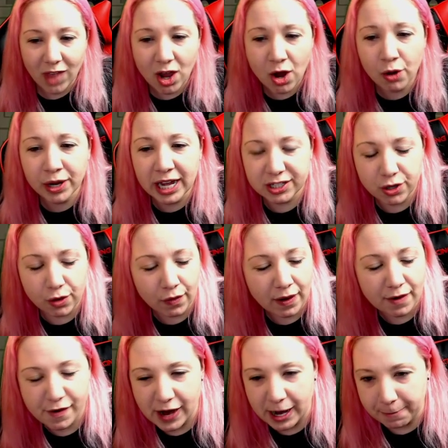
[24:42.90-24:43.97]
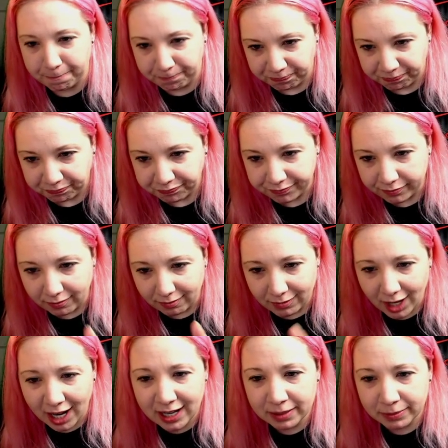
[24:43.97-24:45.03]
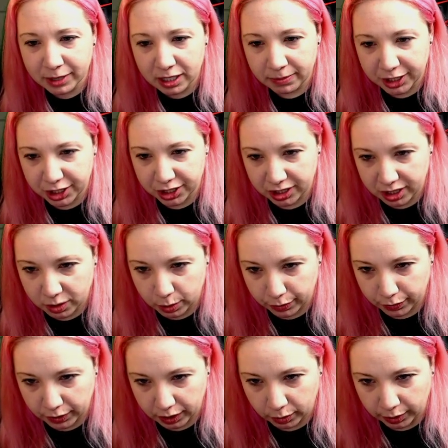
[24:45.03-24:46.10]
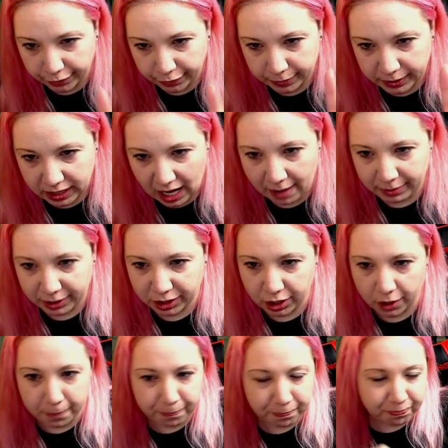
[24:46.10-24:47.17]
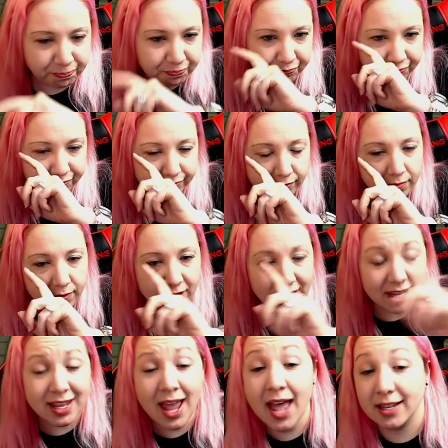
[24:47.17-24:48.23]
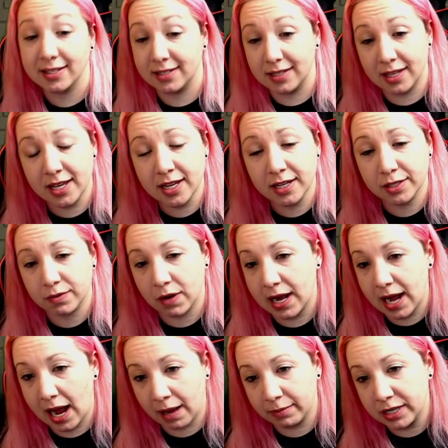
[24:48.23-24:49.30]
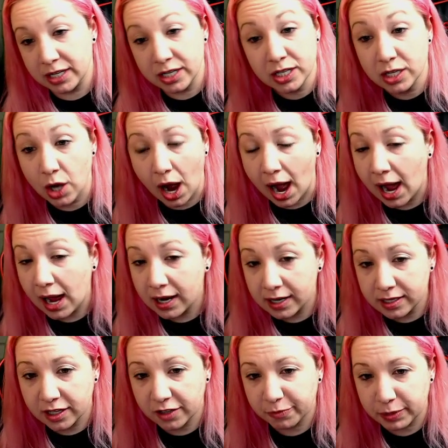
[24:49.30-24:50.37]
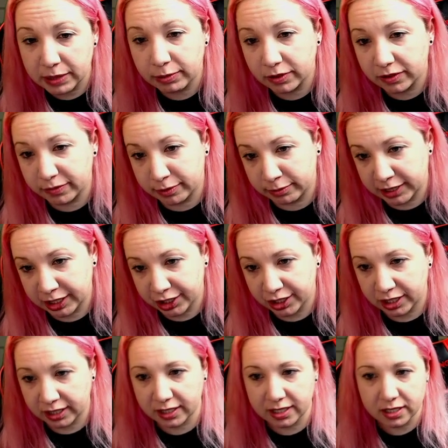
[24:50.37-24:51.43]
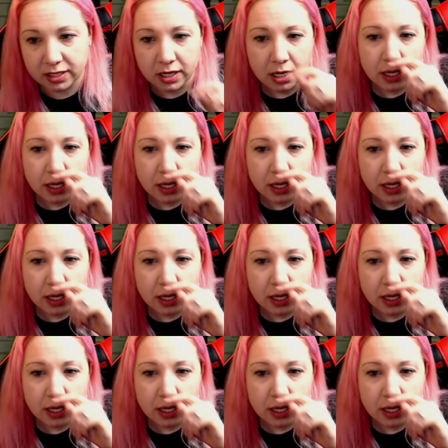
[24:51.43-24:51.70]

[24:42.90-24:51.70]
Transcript: Okay, so, right, I am gonna mention this one really quick from the commenter. Yes, he is right, not enough people have been mentioning this.